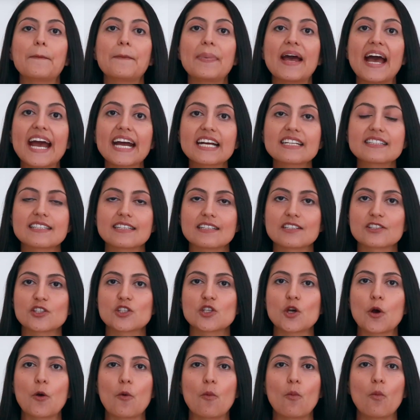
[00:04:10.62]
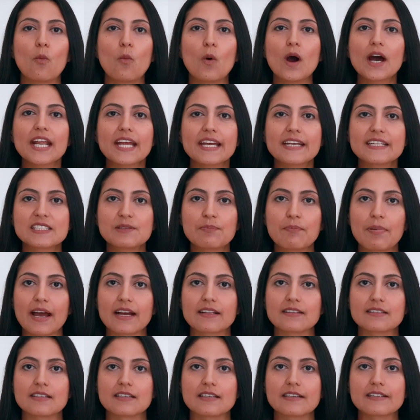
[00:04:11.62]
Pectin, so what is
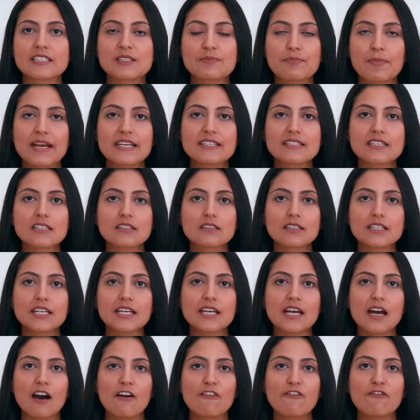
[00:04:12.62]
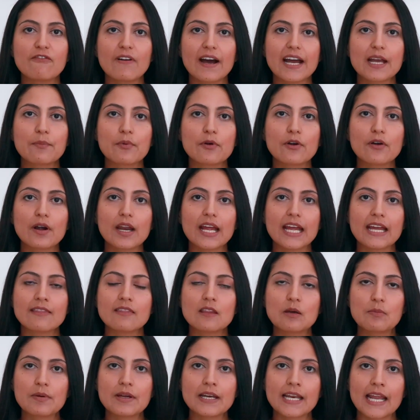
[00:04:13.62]
pectin? It's basically a fiber
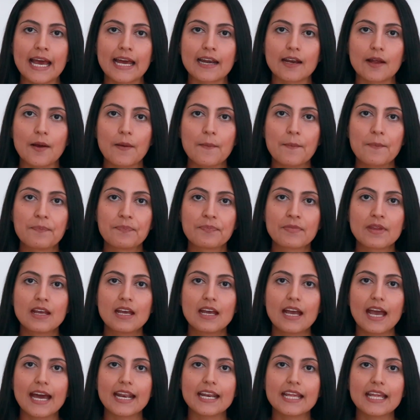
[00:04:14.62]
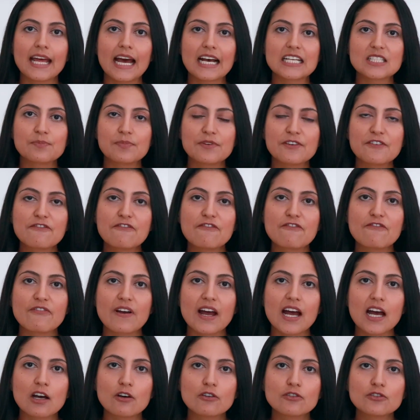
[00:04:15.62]
in the banana, and it has been
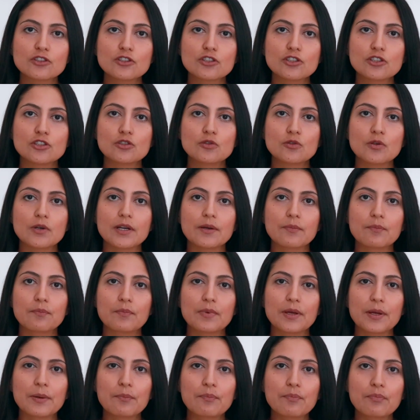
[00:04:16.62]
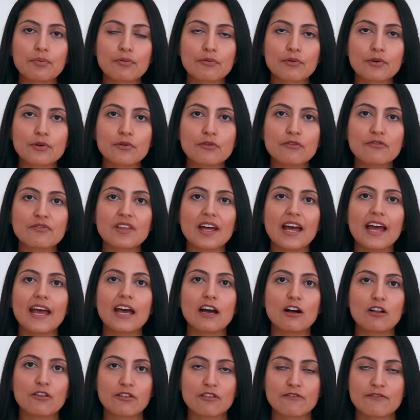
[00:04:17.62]
found to improve the
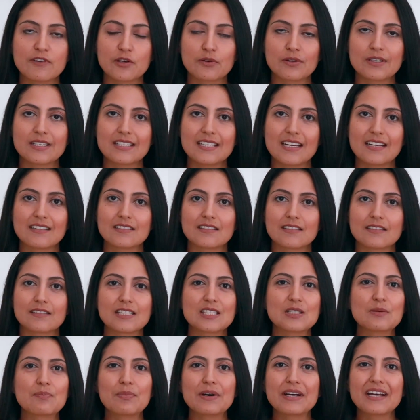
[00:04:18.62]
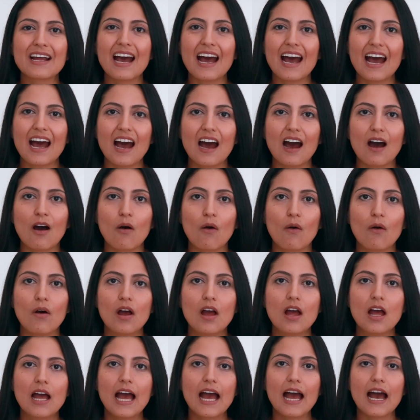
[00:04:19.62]
health of your intestines. But how?
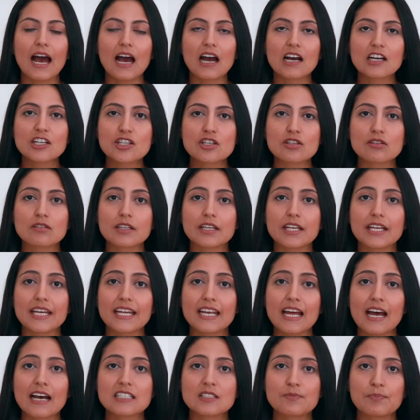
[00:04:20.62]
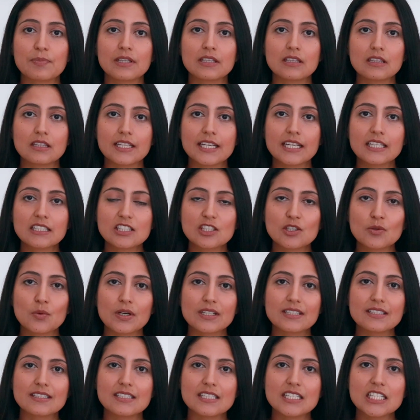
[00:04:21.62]
Actually, it has been linked to
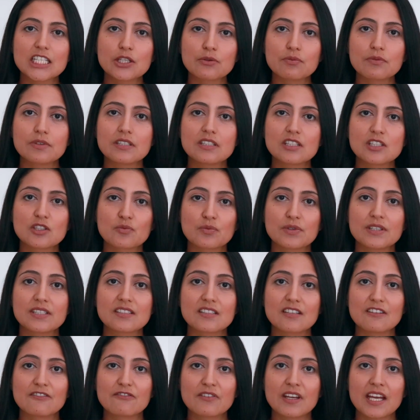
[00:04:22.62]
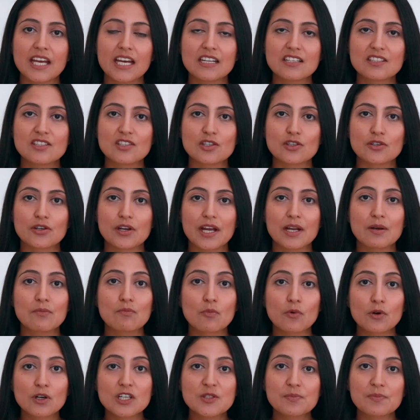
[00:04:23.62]
a decreased risk of cancer, and
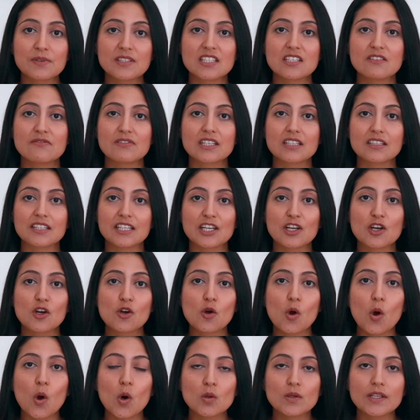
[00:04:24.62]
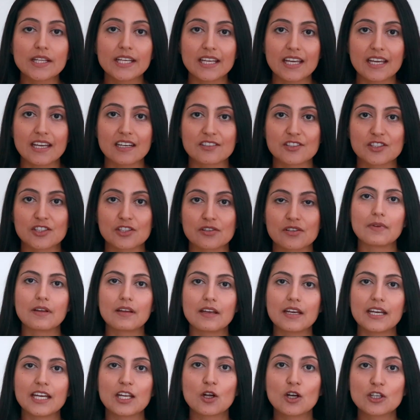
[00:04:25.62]
more specifically, colon cancer.
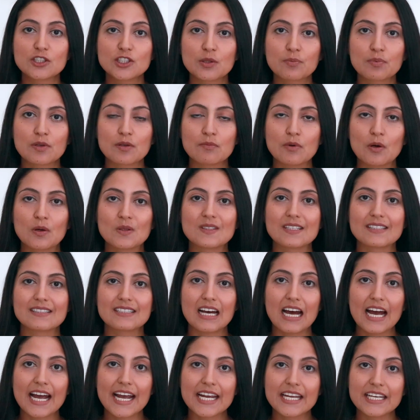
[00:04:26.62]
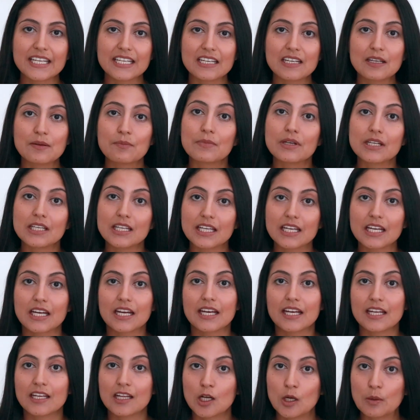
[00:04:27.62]
It also promotes satiety,
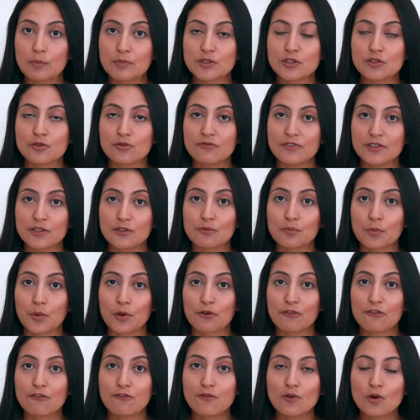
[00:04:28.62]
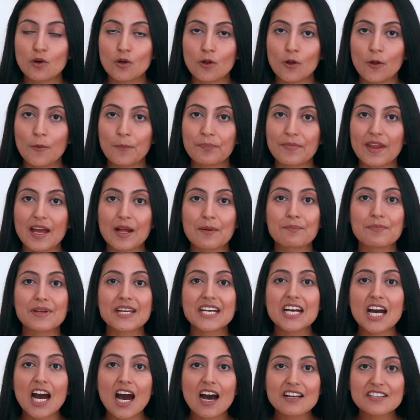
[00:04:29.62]
meaning it helps you feel more full, and
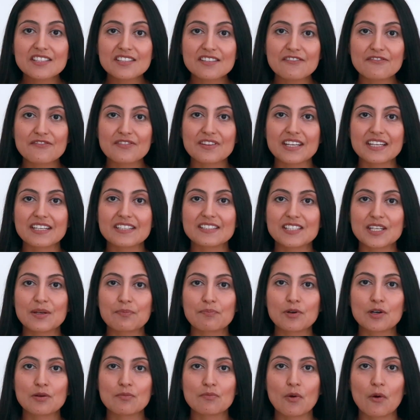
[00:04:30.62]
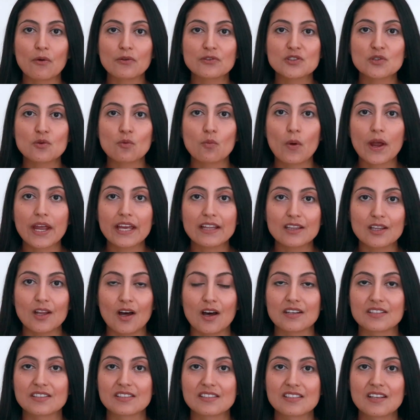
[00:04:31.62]
because of this, it promotes weight
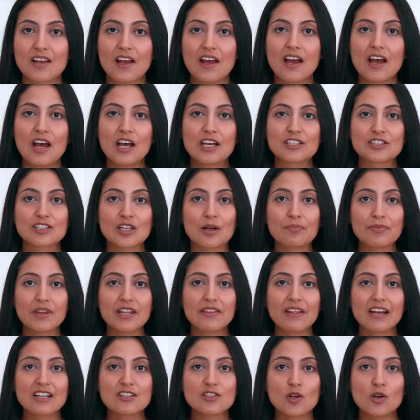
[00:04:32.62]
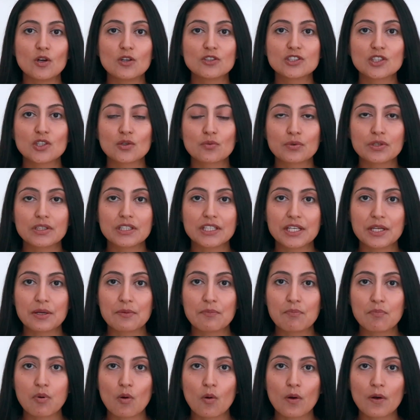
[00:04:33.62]
loss. Something that's also really
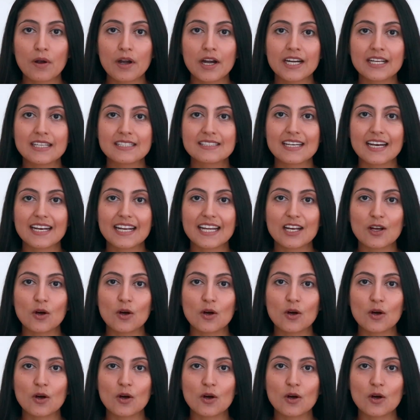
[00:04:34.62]
important is that